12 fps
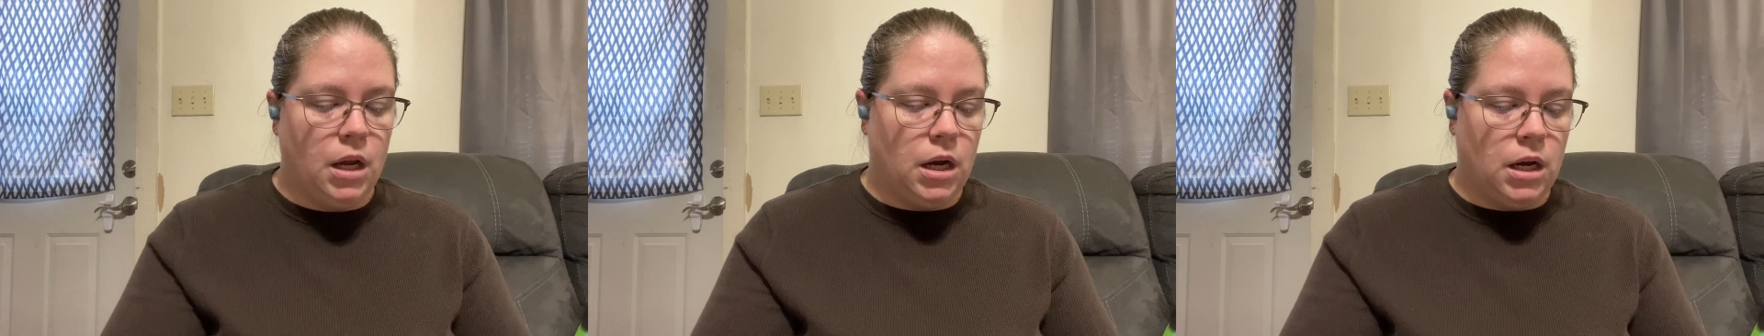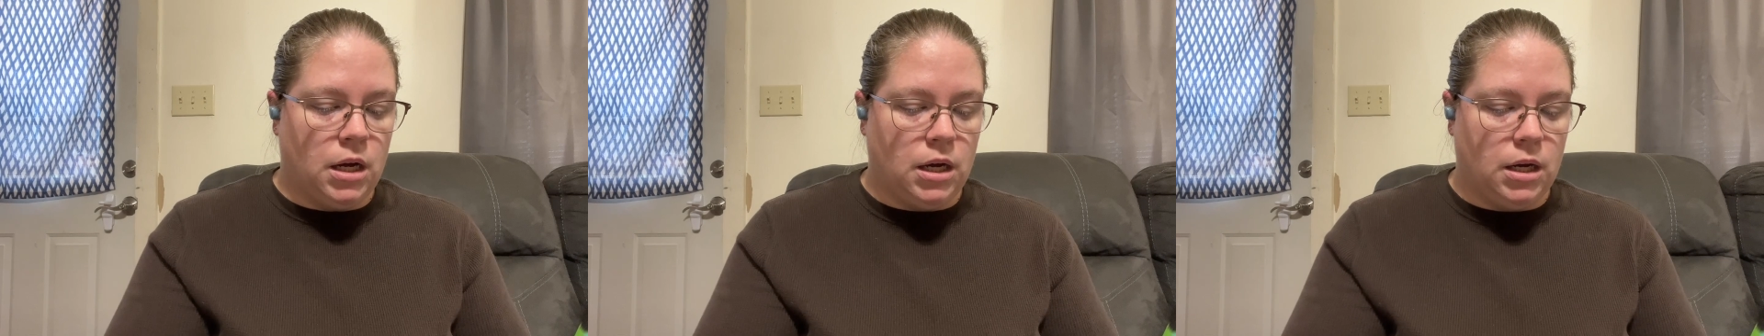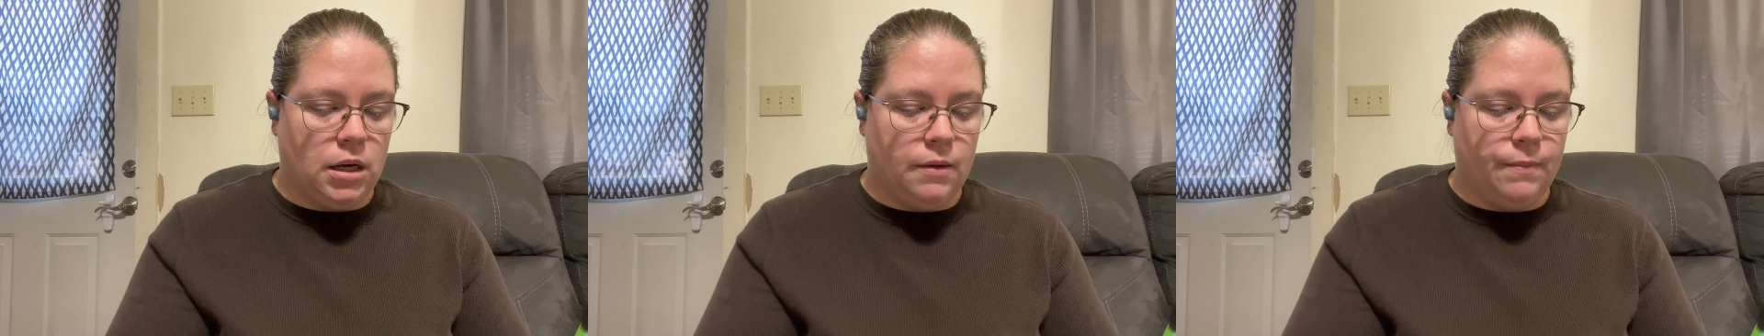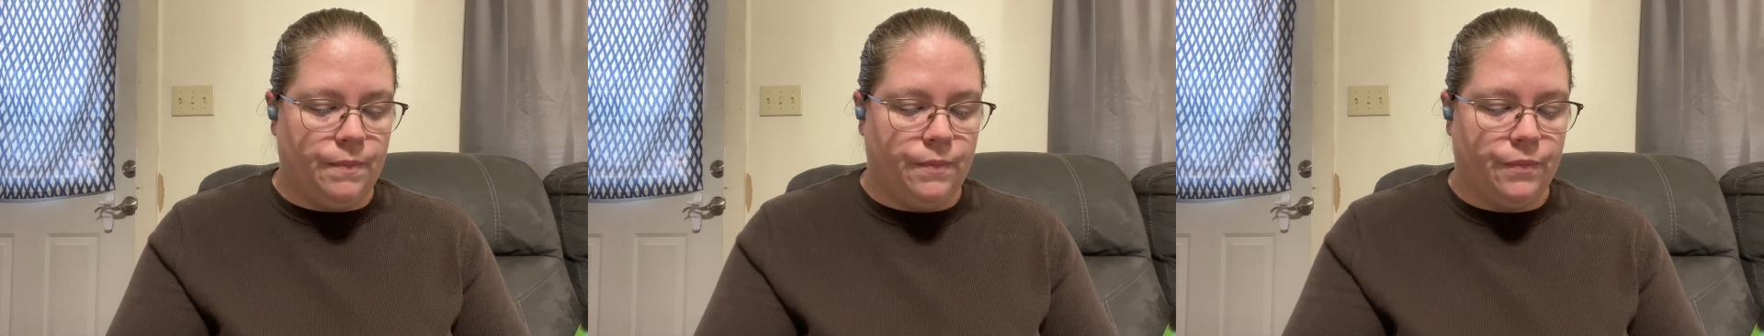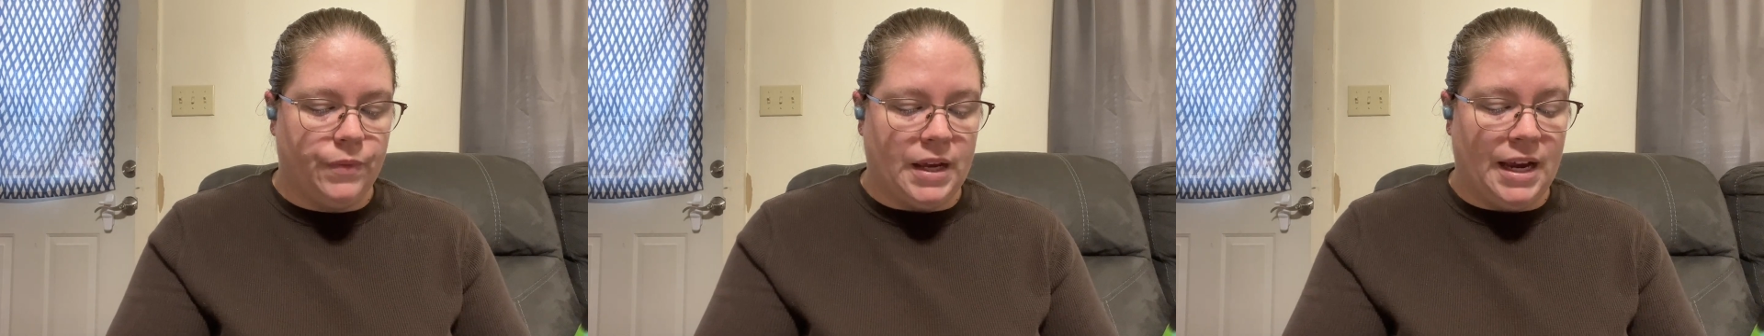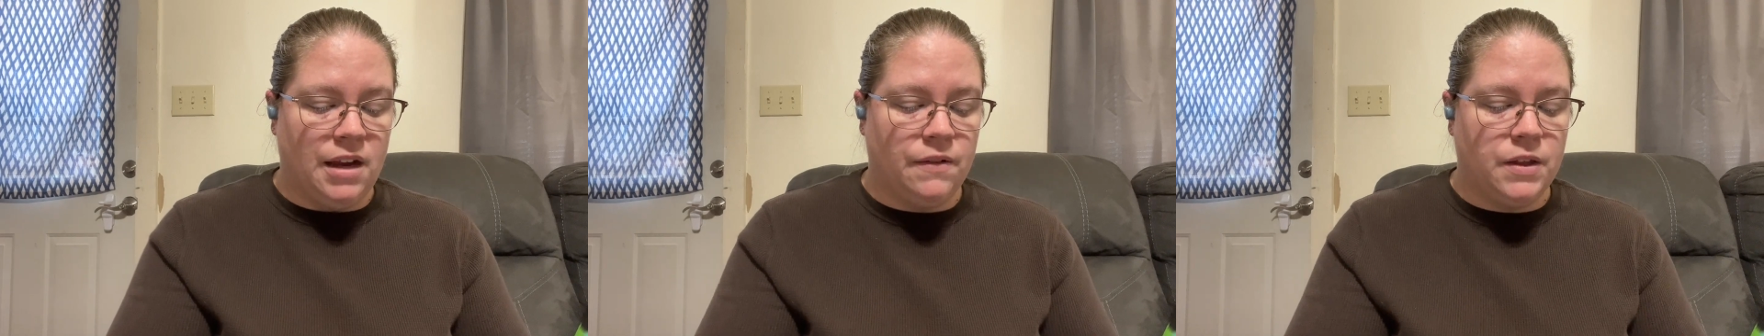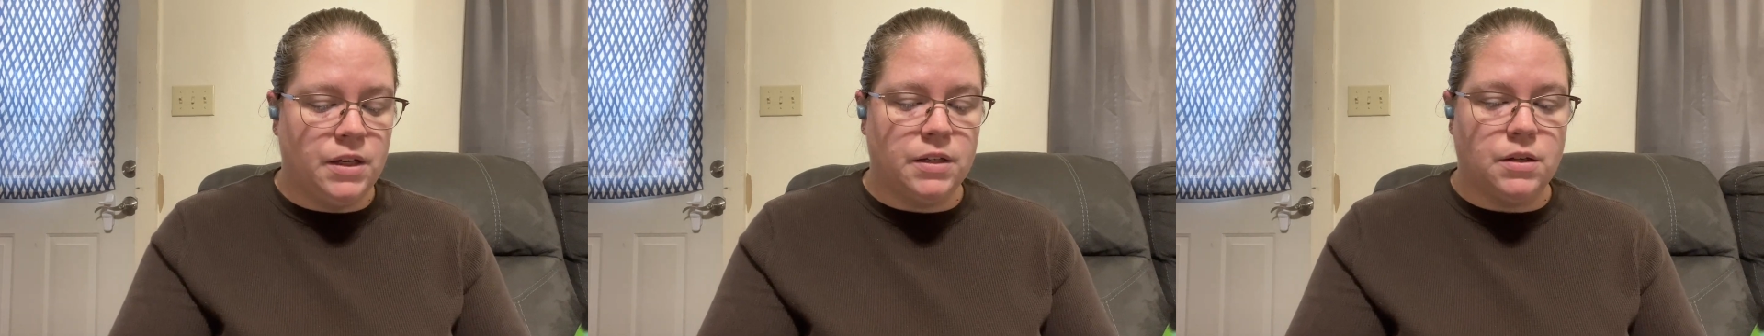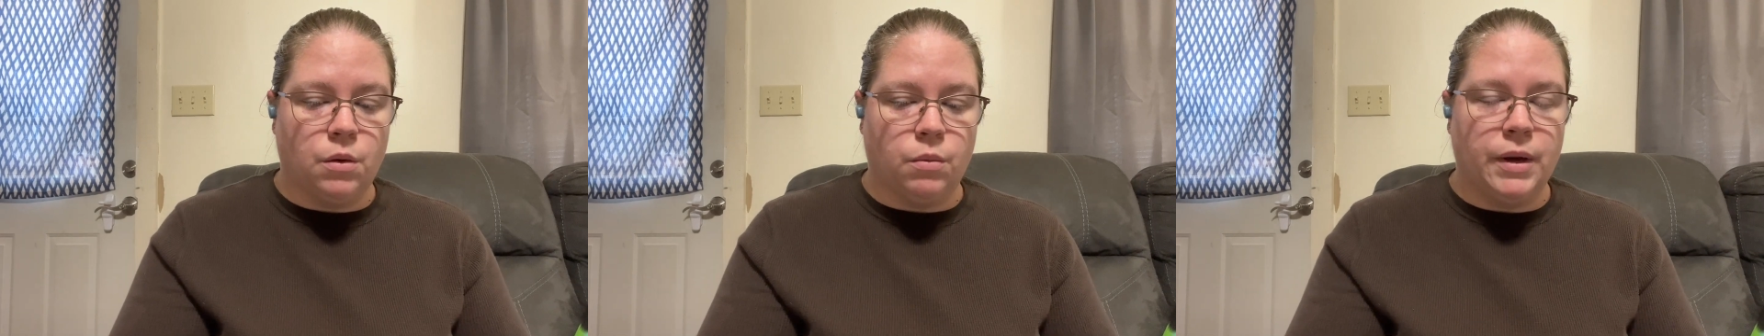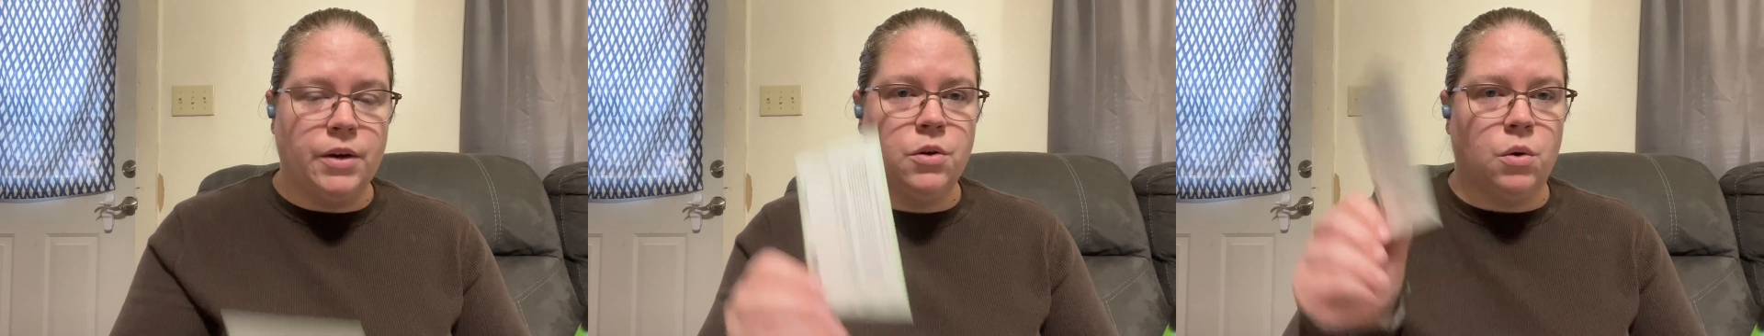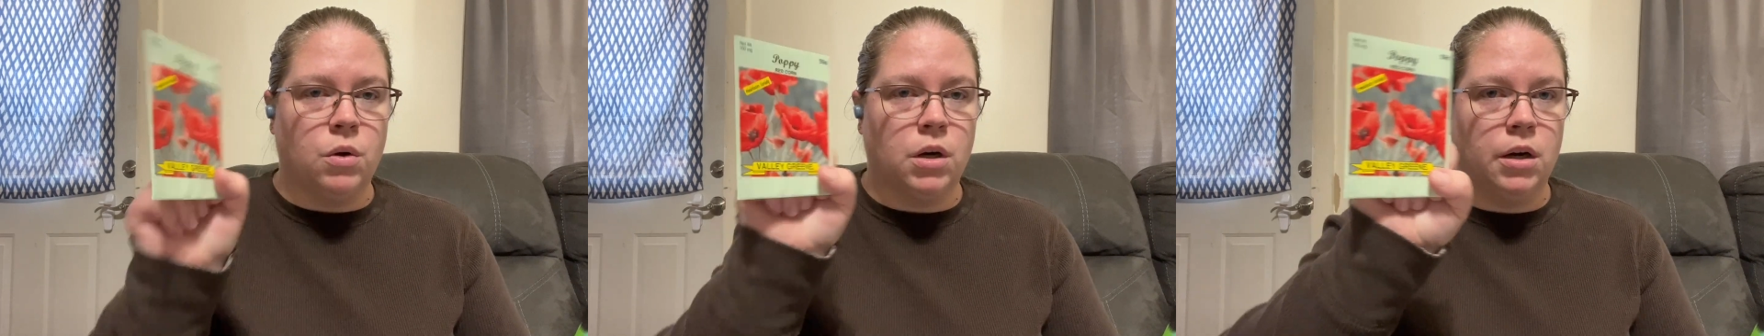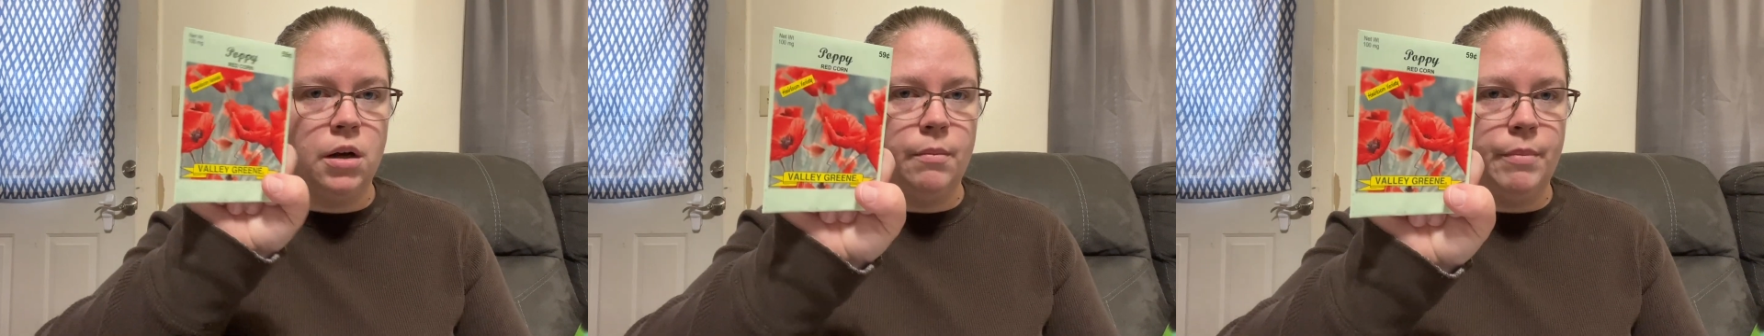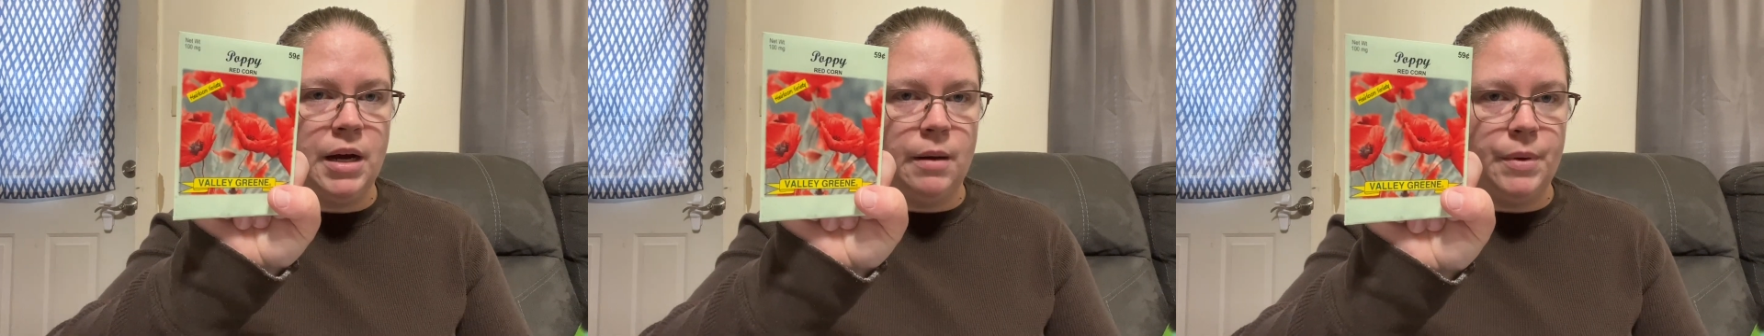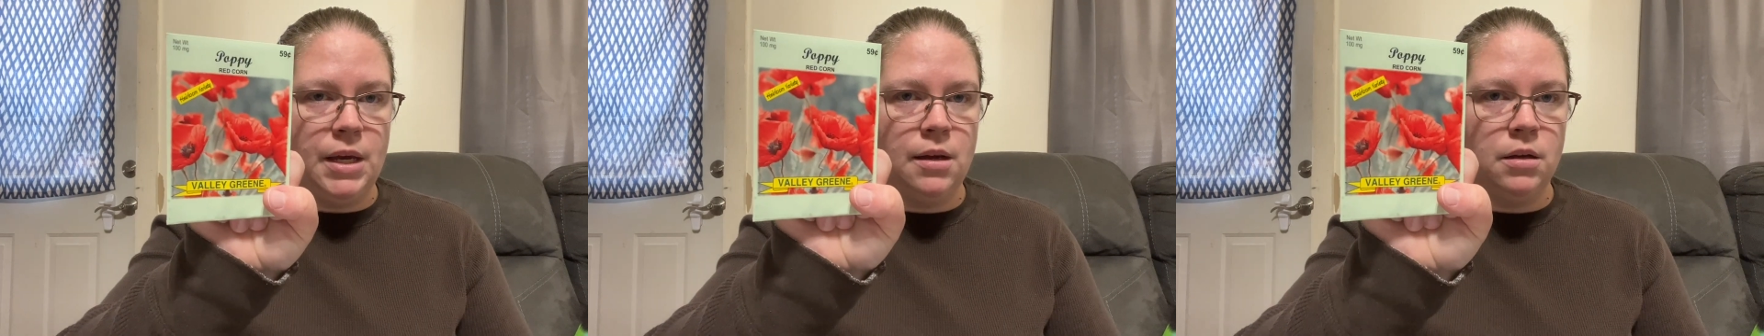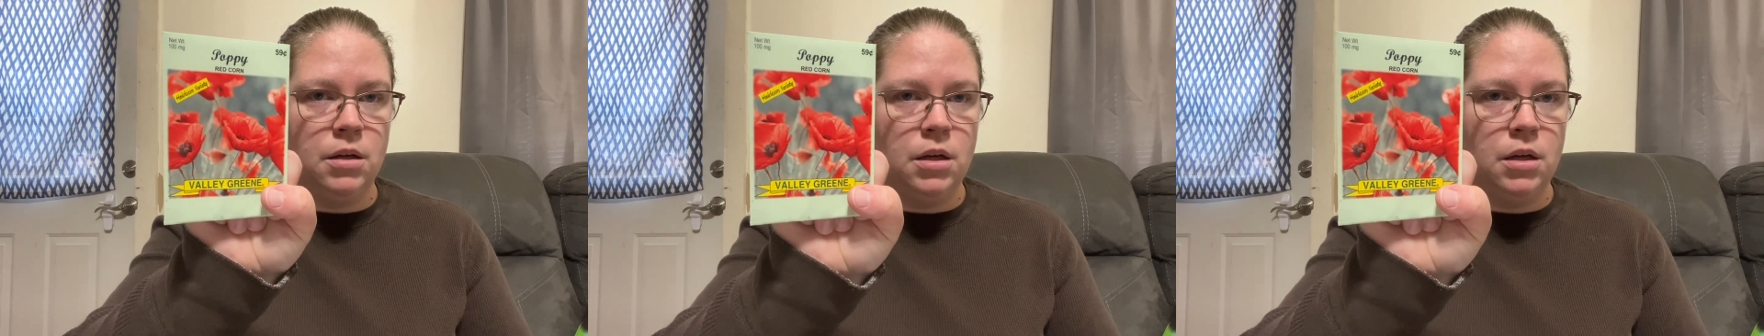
I have this red corn poppy.